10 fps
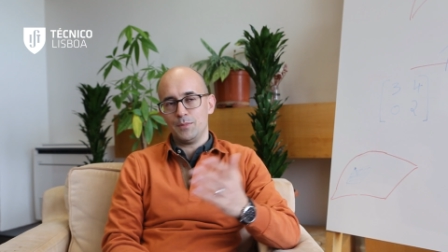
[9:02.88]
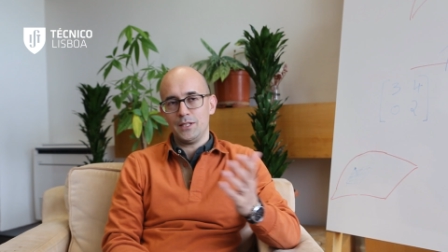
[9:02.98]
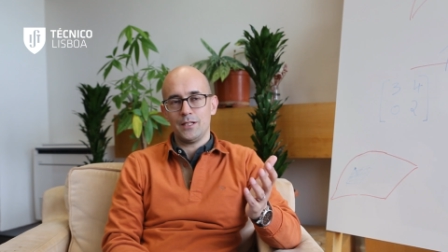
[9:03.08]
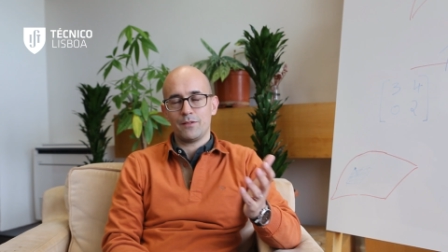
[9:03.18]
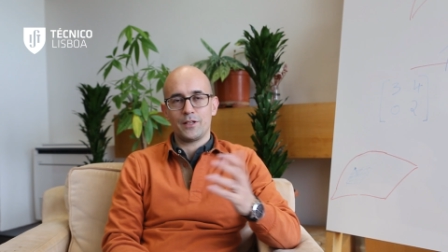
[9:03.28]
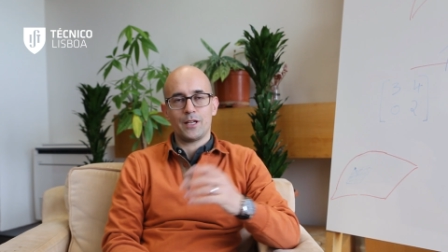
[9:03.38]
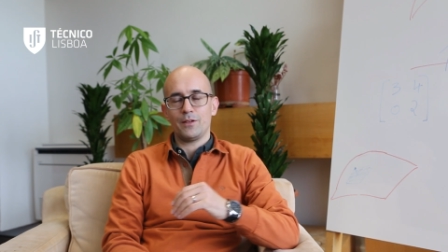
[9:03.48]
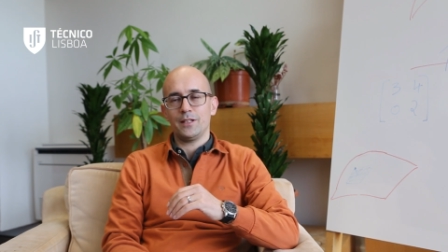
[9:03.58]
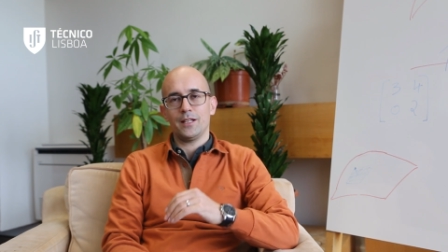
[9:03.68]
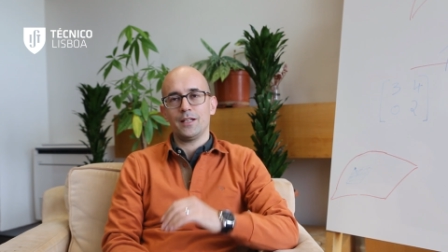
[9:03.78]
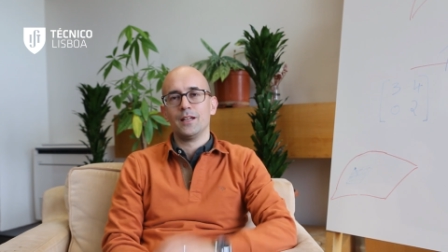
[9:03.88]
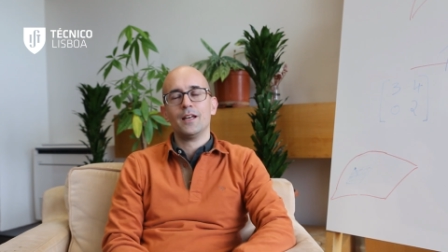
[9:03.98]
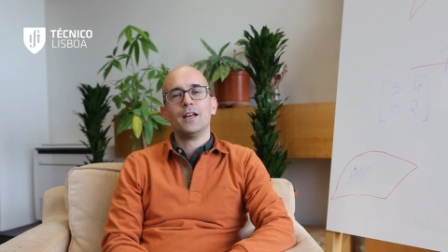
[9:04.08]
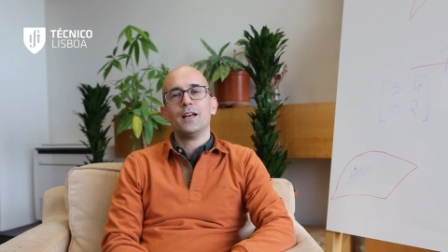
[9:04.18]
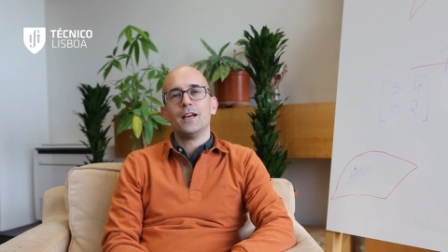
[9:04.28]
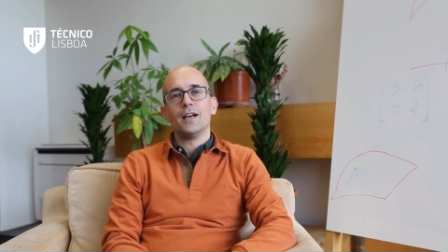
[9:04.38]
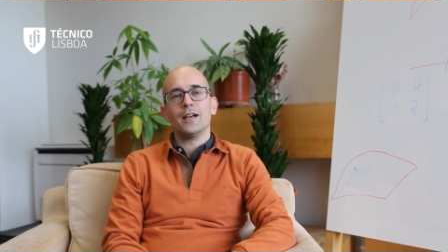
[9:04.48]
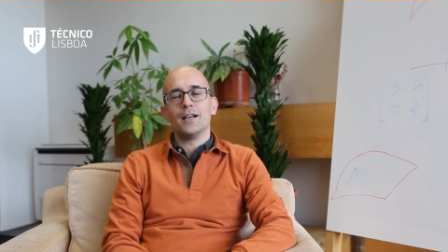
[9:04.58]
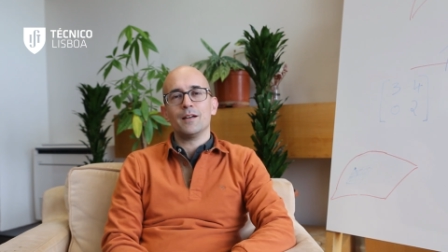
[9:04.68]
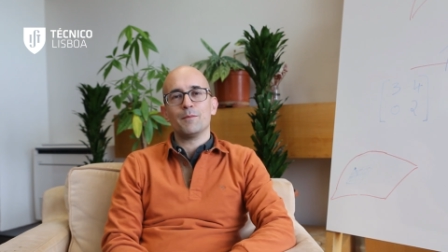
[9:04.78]
be every now and then
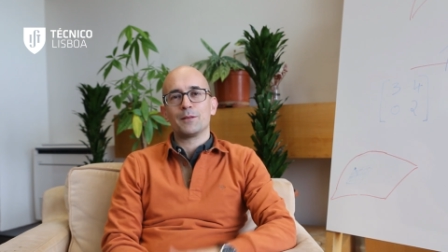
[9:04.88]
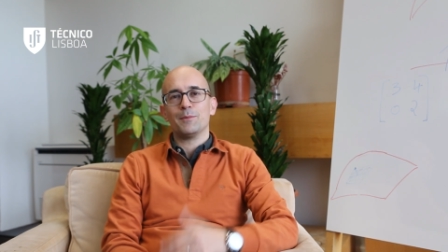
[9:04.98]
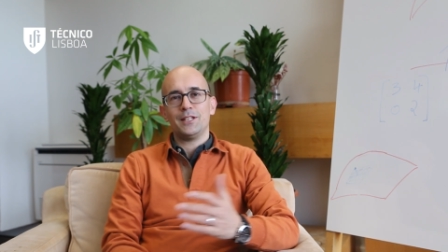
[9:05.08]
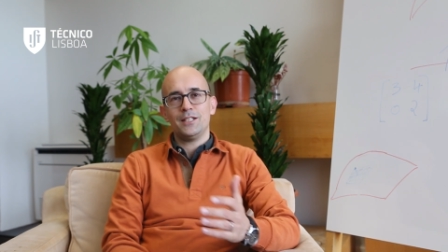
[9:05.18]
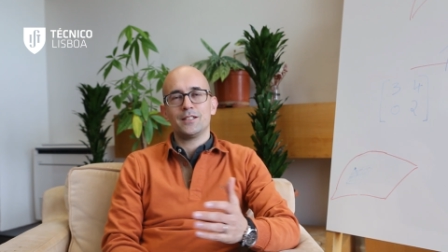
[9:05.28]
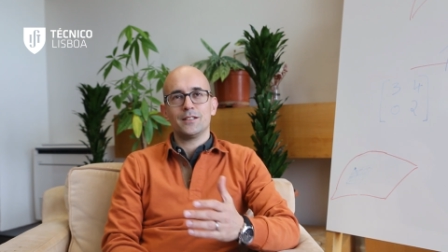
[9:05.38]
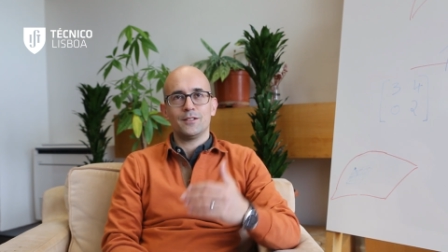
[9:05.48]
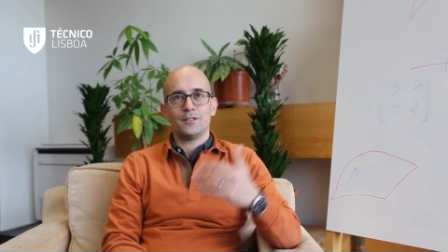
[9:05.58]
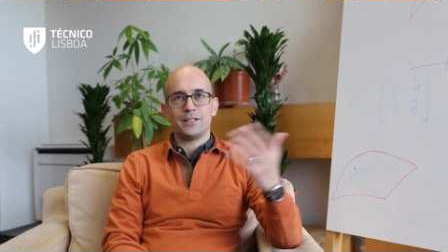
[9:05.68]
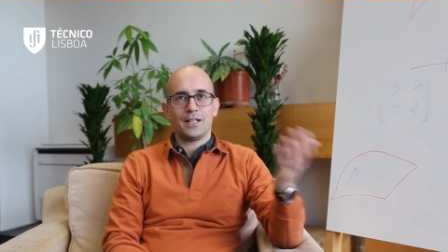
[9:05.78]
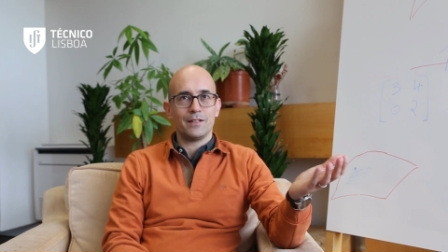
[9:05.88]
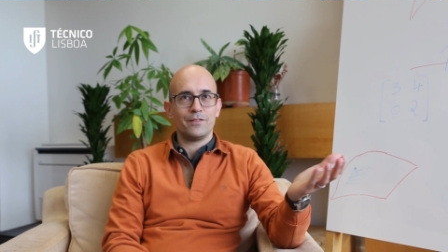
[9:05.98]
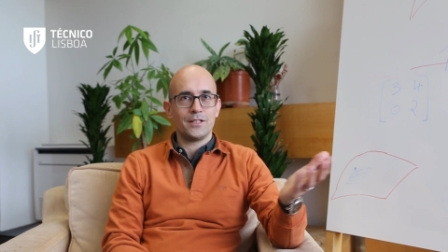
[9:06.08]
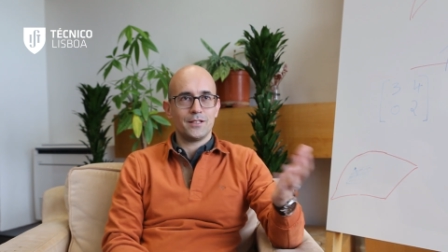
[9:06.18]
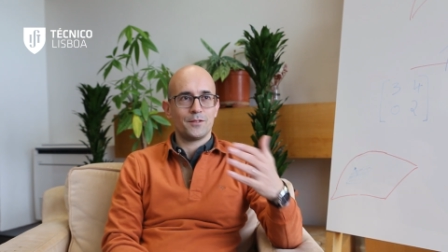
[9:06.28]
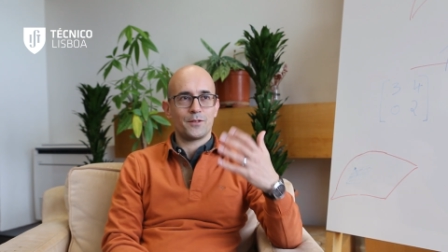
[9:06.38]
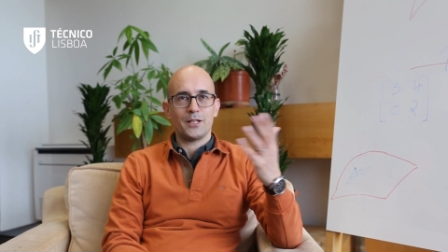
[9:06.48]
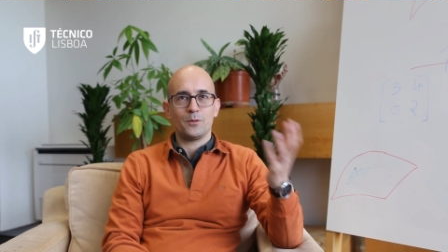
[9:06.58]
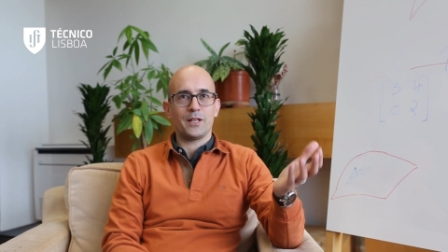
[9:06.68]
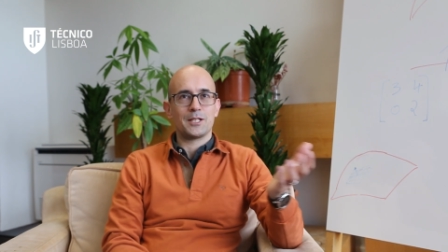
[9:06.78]
a mathematician on television
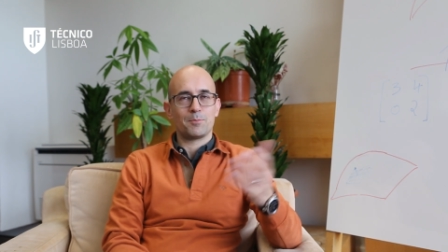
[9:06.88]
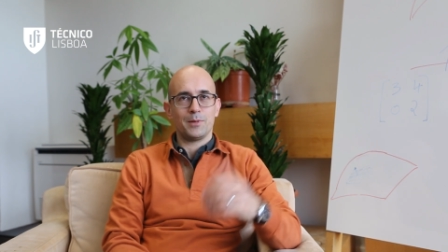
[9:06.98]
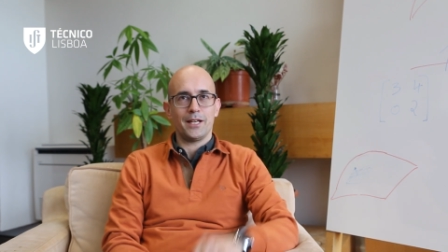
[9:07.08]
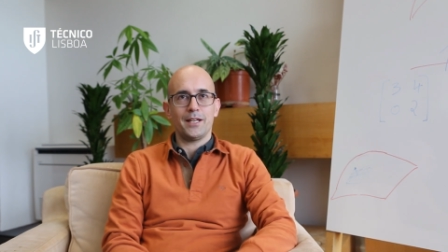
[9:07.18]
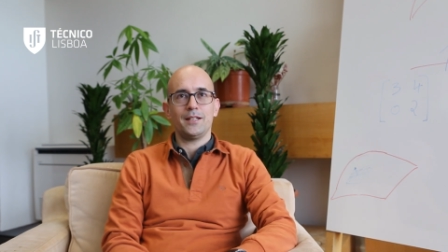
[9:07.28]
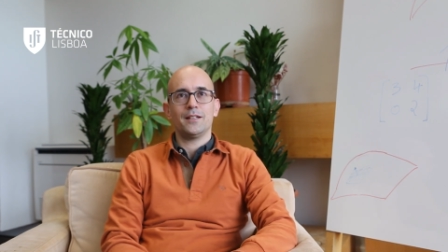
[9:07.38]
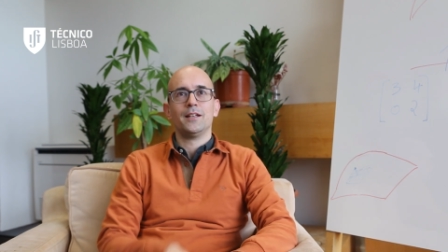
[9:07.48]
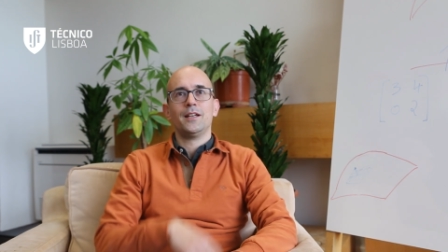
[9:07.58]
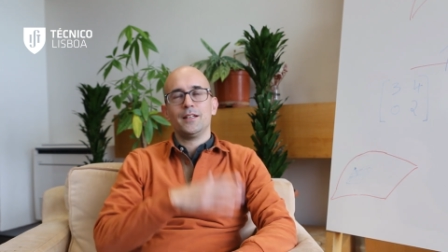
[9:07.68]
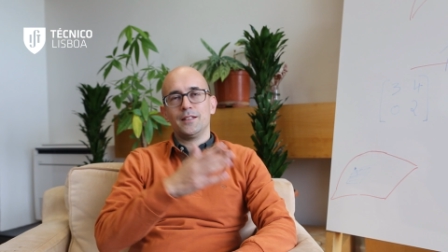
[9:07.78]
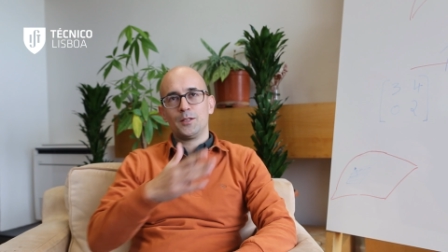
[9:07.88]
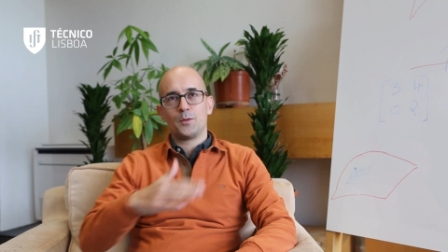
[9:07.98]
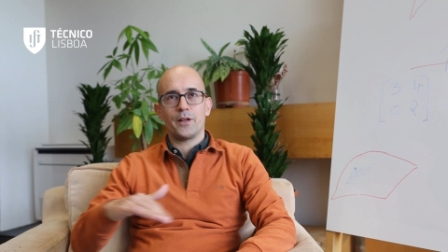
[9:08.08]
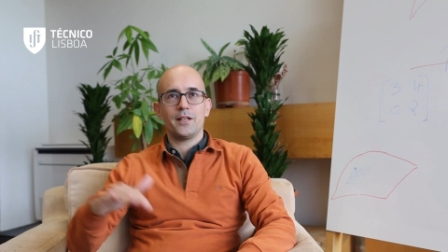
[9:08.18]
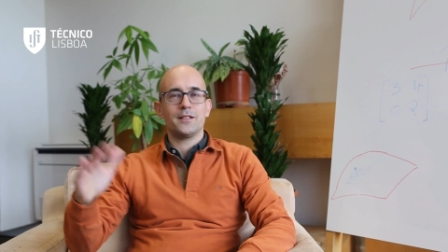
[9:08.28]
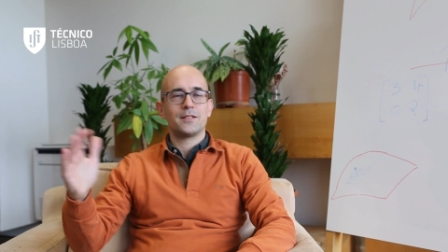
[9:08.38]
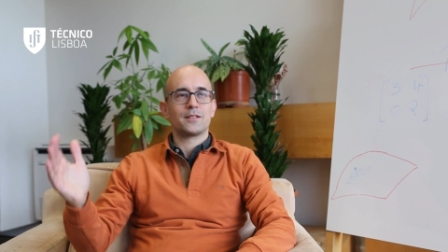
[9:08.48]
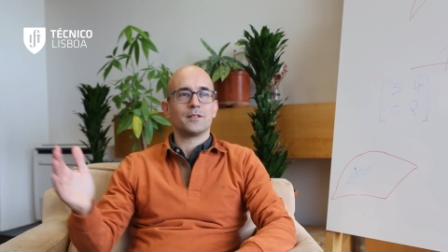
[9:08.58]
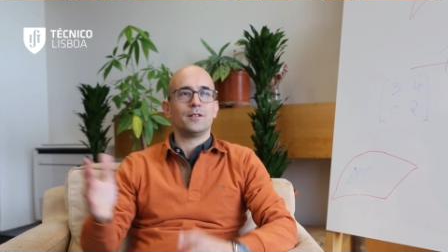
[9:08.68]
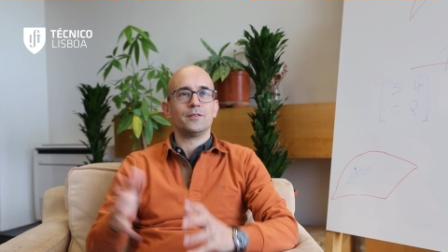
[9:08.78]
trying to explain the
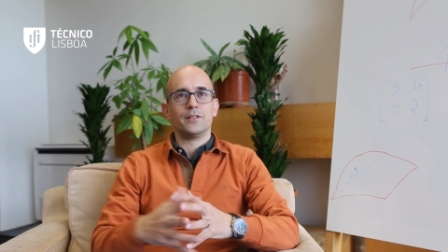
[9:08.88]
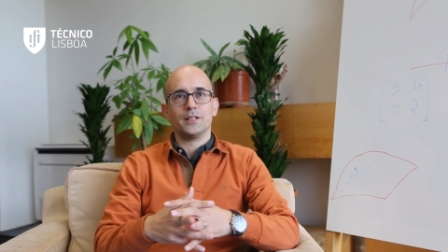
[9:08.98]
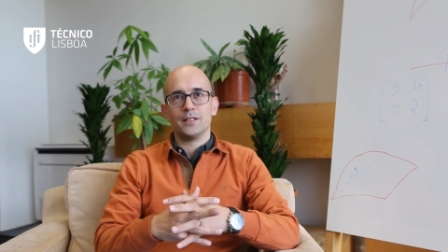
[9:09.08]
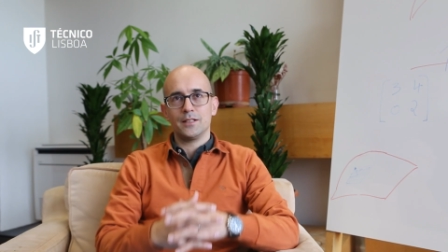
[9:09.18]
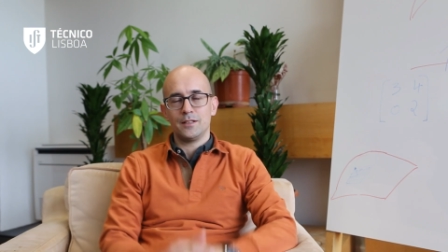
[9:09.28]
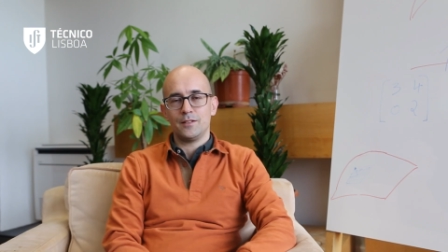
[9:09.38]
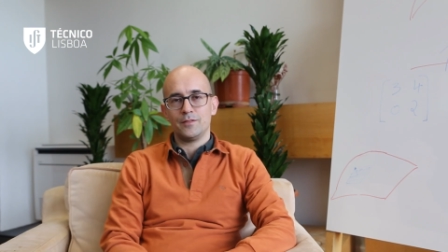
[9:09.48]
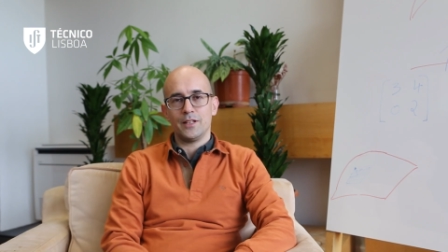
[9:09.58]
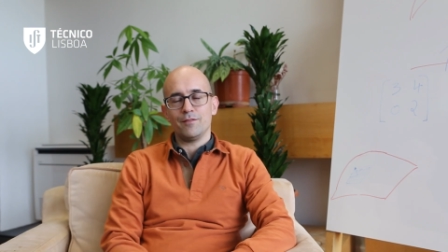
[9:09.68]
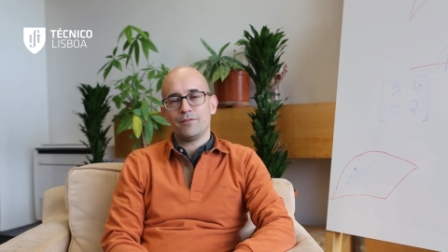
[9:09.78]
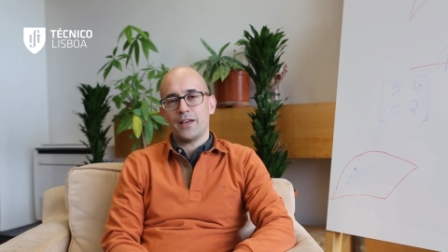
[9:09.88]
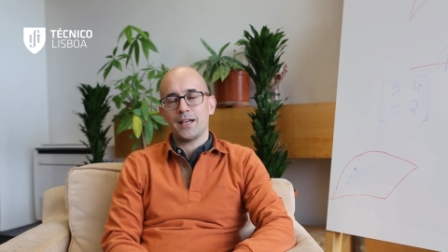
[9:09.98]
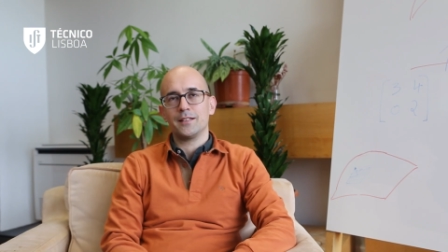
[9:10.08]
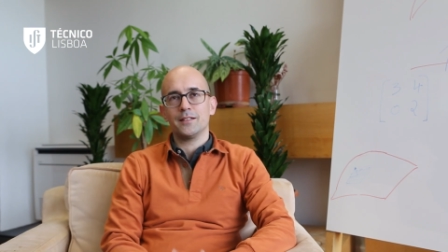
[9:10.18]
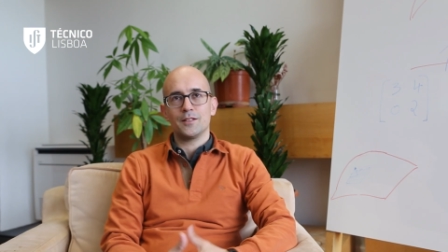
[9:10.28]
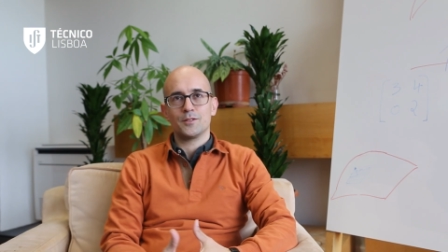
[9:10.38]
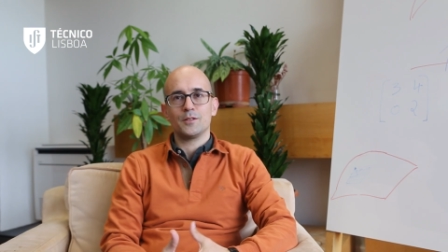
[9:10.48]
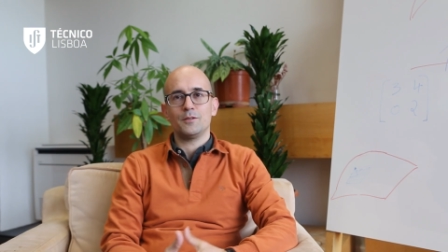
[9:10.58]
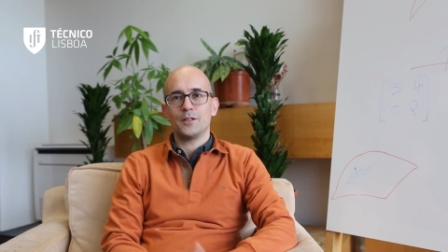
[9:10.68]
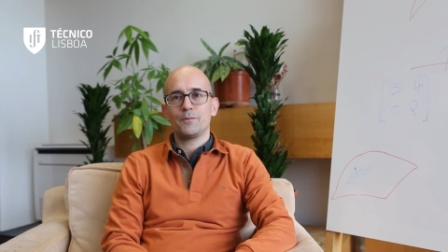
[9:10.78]
trends of the infected and
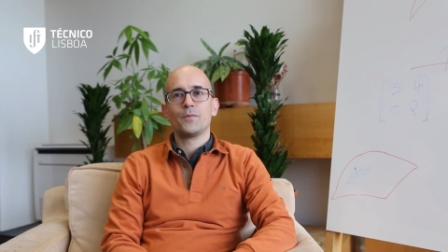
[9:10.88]
so on.